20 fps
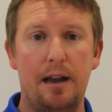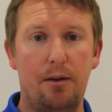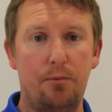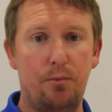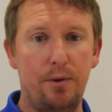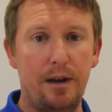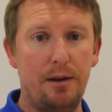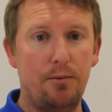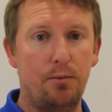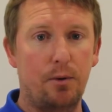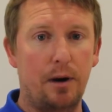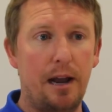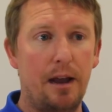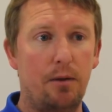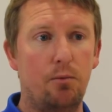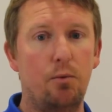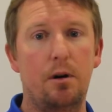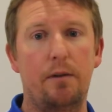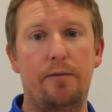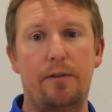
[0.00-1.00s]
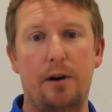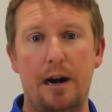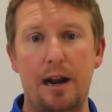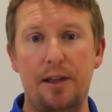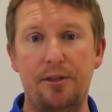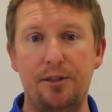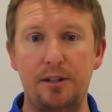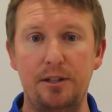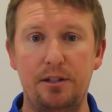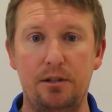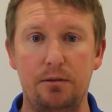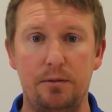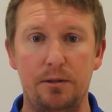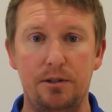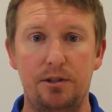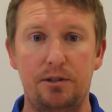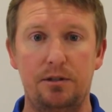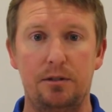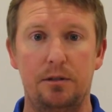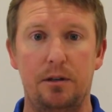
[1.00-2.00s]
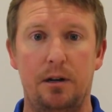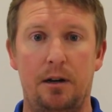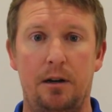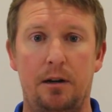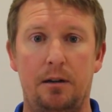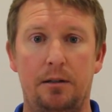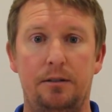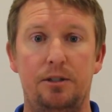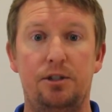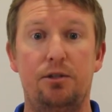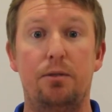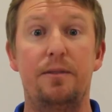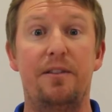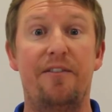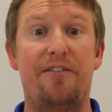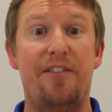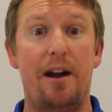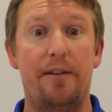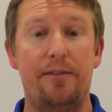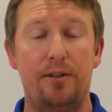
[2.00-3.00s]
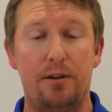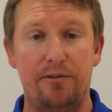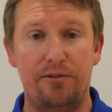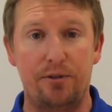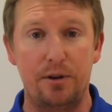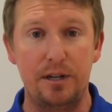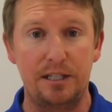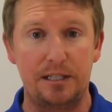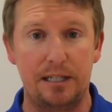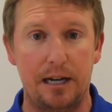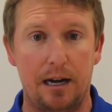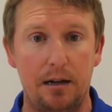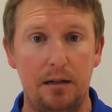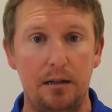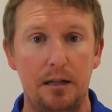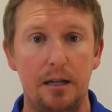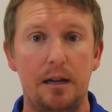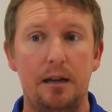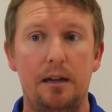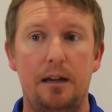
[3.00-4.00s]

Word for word: and we were, had one of our athletes who was uh, swimming the 500 freestyle,